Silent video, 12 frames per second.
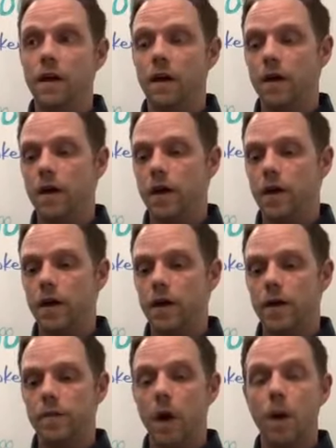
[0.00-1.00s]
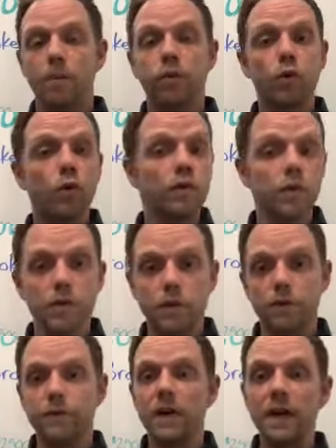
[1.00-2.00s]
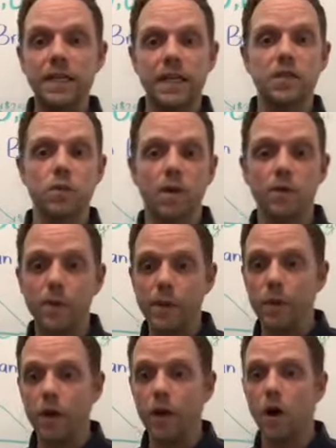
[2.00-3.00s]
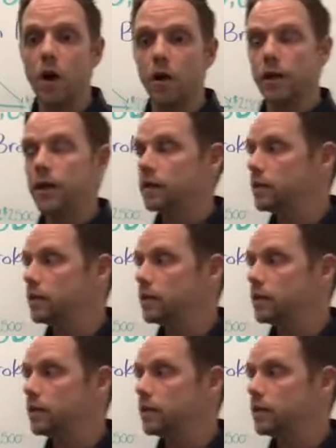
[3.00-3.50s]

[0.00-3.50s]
approvals or fundings, whatever we want to call it.